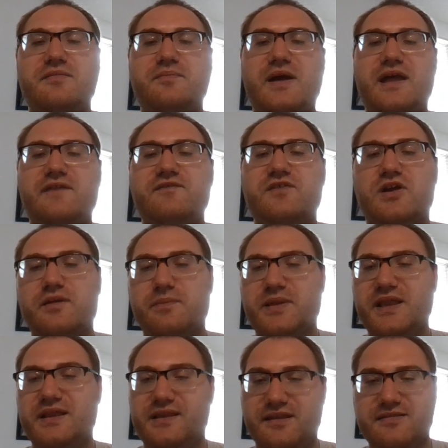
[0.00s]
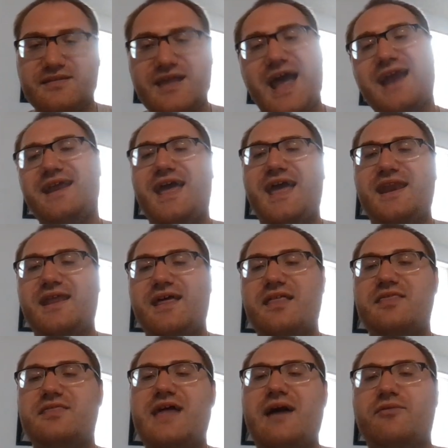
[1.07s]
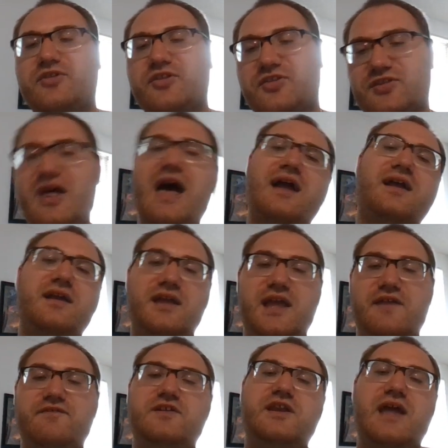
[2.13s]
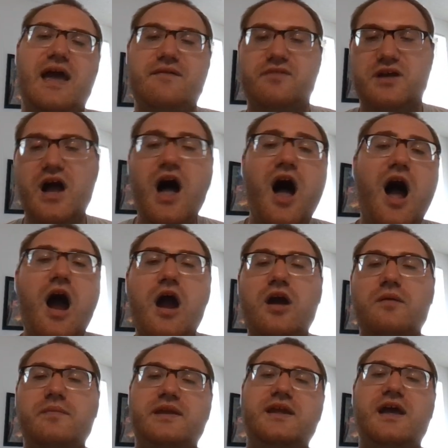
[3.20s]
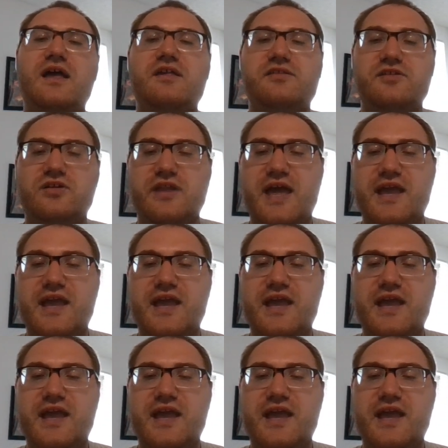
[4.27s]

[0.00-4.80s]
But if you're completely sighted, that will suck if you didn't have a car because you're